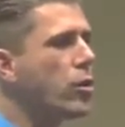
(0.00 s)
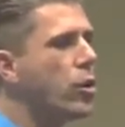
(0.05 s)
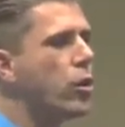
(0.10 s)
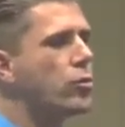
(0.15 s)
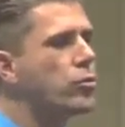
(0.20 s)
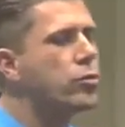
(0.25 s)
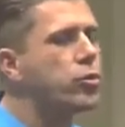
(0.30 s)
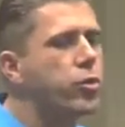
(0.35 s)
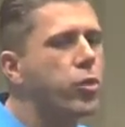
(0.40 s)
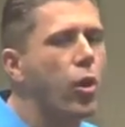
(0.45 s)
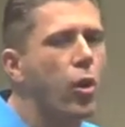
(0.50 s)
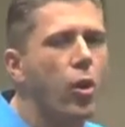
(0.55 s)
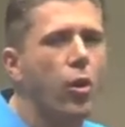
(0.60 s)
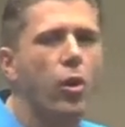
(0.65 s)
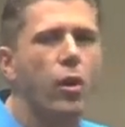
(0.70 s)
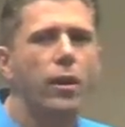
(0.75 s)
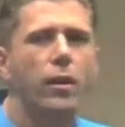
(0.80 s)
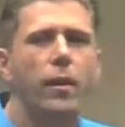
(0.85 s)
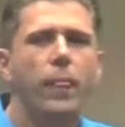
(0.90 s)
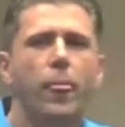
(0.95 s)

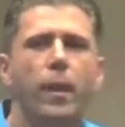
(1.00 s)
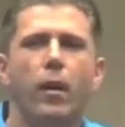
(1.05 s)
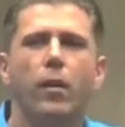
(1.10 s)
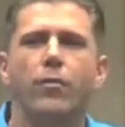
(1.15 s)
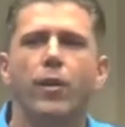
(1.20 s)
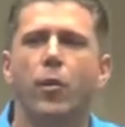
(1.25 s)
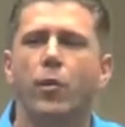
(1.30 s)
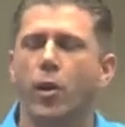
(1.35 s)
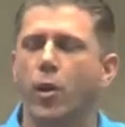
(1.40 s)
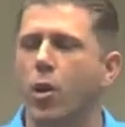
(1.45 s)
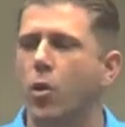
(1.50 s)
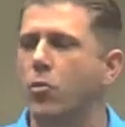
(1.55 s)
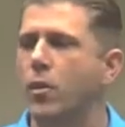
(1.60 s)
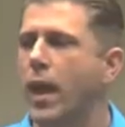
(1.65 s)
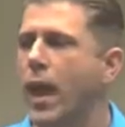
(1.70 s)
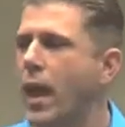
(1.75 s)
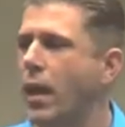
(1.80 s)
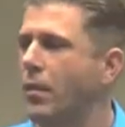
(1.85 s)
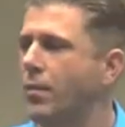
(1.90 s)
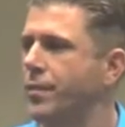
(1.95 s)
control of our own
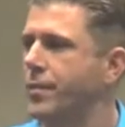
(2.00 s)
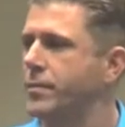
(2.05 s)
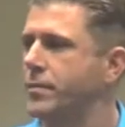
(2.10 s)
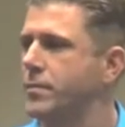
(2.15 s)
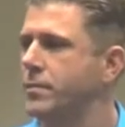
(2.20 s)
health,